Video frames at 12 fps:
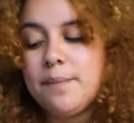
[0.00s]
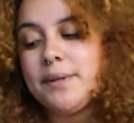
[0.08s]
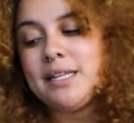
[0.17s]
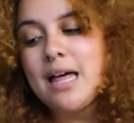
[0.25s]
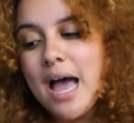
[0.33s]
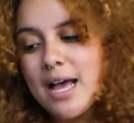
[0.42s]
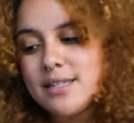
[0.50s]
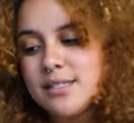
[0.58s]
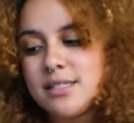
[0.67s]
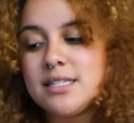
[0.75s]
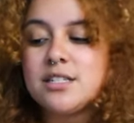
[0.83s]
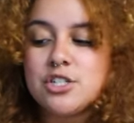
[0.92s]
But alas,
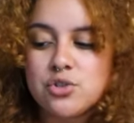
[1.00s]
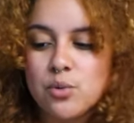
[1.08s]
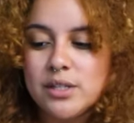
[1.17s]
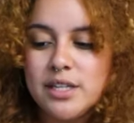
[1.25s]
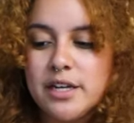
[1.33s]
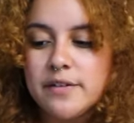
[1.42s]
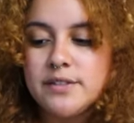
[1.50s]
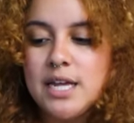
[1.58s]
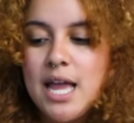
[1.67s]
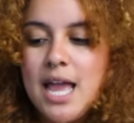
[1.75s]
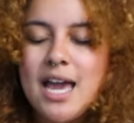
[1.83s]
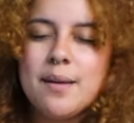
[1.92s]
this is short-lived
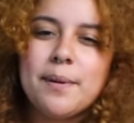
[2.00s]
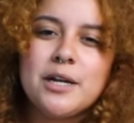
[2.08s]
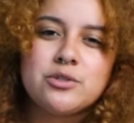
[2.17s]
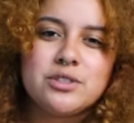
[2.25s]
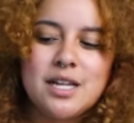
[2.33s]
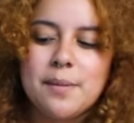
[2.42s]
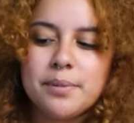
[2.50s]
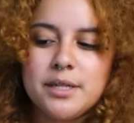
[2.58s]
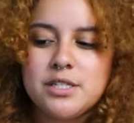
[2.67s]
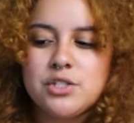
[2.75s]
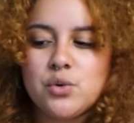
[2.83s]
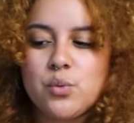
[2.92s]
and bears
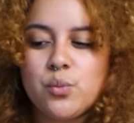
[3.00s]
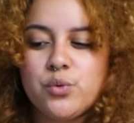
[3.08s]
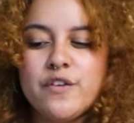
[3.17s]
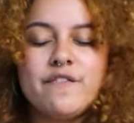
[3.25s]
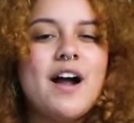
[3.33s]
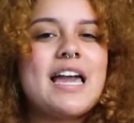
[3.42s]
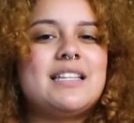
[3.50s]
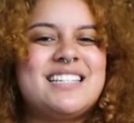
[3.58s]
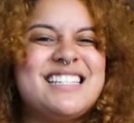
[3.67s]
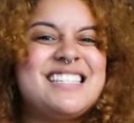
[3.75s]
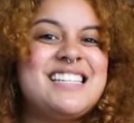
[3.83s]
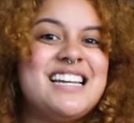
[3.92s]
resemblance to the
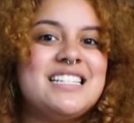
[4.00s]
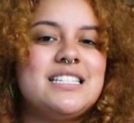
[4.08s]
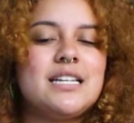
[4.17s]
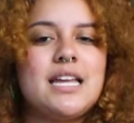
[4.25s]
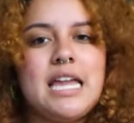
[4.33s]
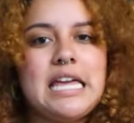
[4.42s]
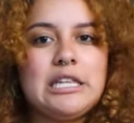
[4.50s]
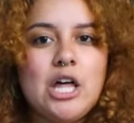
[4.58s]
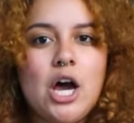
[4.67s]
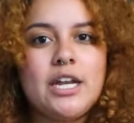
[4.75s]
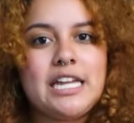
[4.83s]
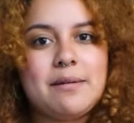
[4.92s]
violent stint in
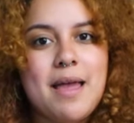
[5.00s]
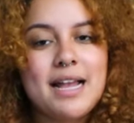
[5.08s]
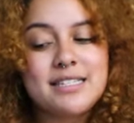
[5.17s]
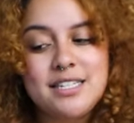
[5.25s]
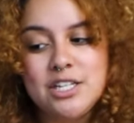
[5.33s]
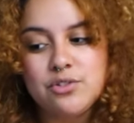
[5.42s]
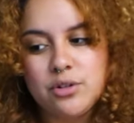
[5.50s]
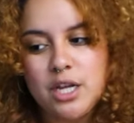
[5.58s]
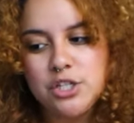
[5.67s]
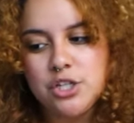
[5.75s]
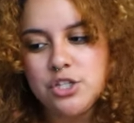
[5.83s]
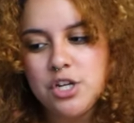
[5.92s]
Lottie and Maxine's
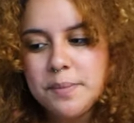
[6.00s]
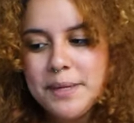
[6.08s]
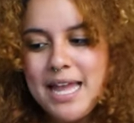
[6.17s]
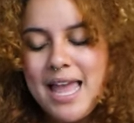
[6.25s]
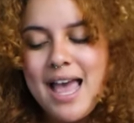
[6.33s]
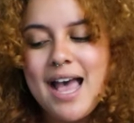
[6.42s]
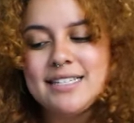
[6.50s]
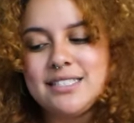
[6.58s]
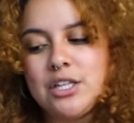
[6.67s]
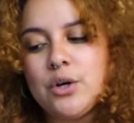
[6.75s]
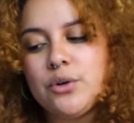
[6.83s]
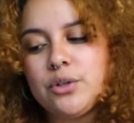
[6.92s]
relationship, as the
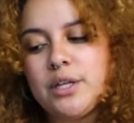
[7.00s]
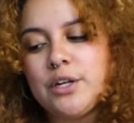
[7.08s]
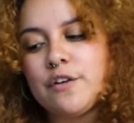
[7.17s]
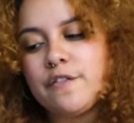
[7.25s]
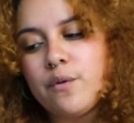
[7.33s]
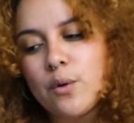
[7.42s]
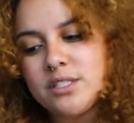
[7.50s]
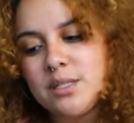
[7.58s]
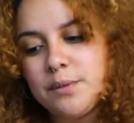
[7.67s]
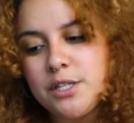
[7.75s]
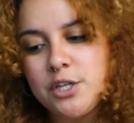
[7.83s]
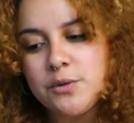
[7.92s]
loner leader
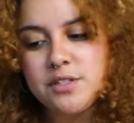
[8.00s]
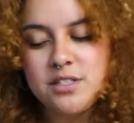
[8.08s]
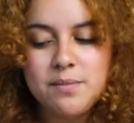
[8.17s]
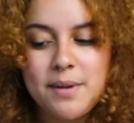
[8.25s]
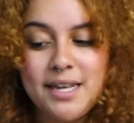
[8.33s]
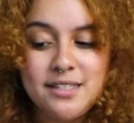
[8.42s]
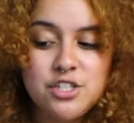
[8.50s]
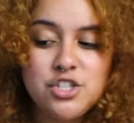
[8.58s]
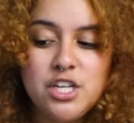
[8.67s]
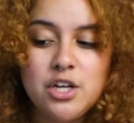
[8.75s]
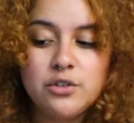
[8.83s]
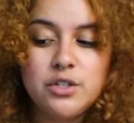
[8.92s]
forcibly uses the maid as a
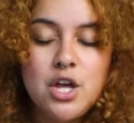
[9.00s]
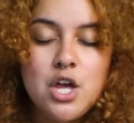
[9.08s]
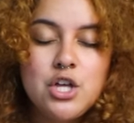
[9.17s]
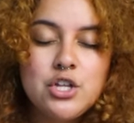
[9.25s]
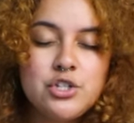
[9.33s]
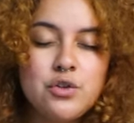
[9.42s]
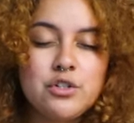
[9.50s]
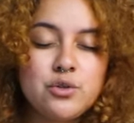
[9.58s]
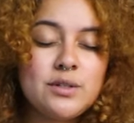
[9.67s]
shield, so the